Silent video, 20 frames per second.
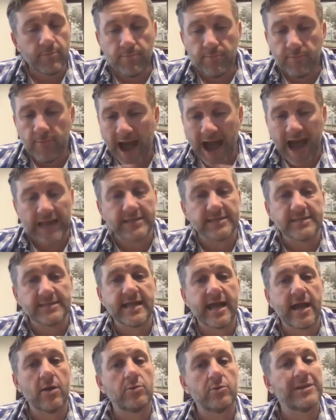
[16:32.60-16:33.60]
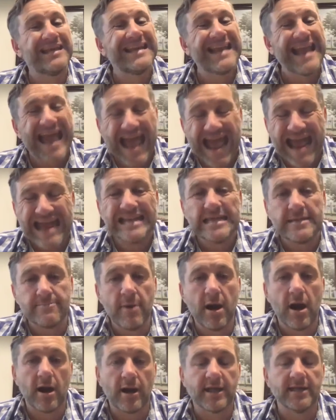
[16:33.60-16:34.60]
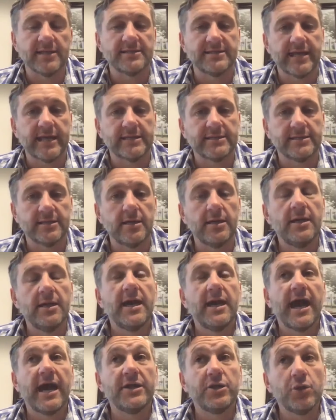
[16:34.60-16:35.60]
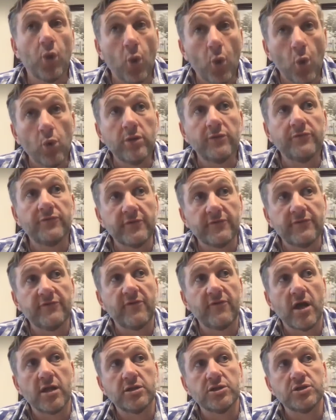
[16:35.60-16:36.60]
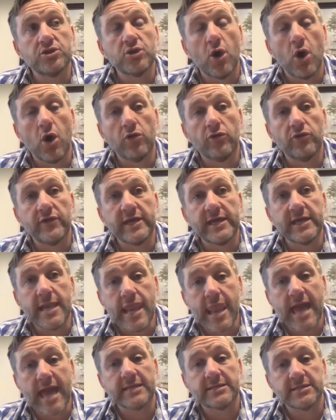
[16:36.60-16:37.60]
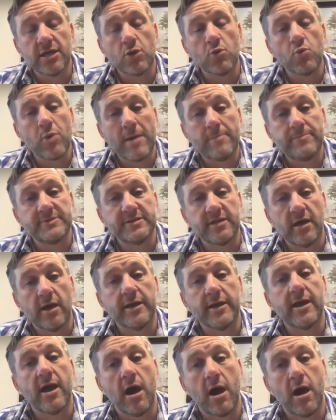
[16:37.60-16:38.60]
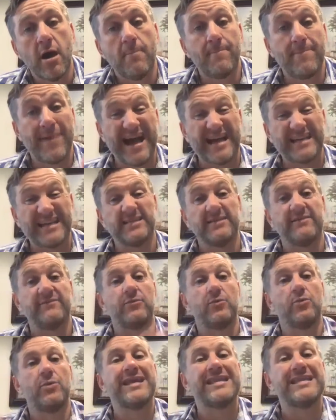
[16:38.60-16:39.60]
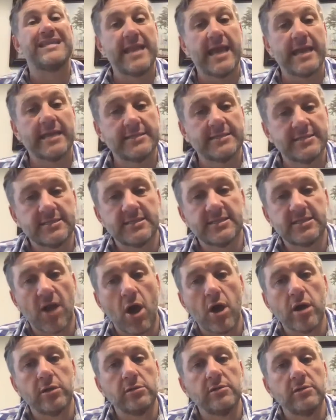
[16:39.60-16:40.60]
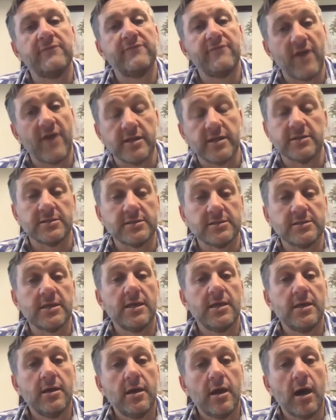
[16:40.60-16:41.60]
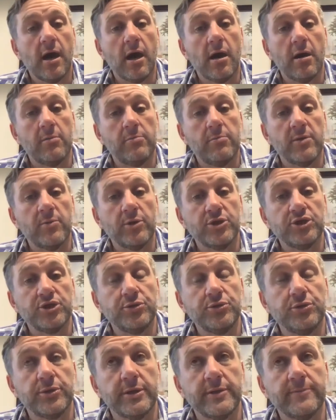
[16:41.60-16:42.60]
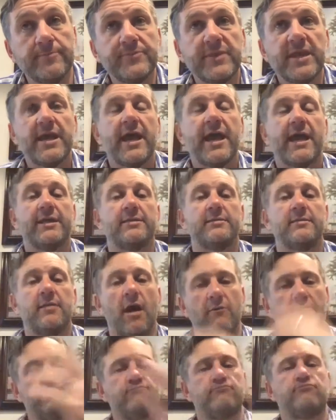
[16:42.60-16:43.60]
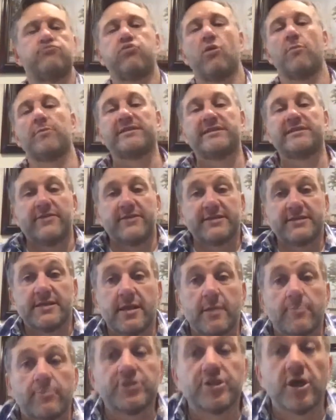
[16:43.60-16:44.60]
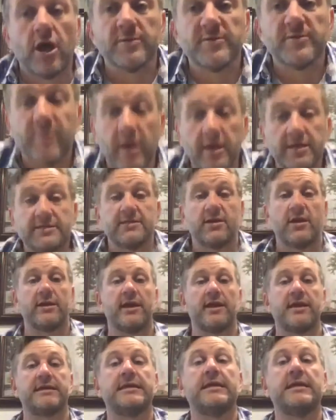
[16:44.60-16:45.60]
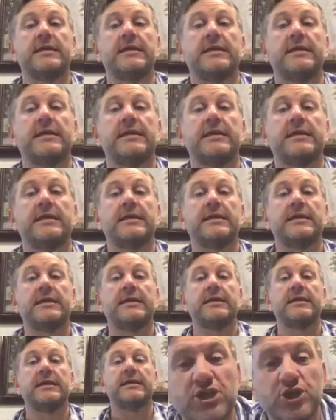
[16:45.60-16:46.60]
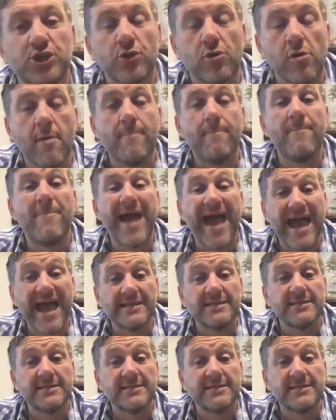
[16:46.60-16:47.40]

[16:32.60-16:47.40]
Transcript: hands down, in any market sector. And all of the funds on the Lexo website are passive or index style funds in which you do it. And I've probably said this a number of times, but I cite a competition or a bet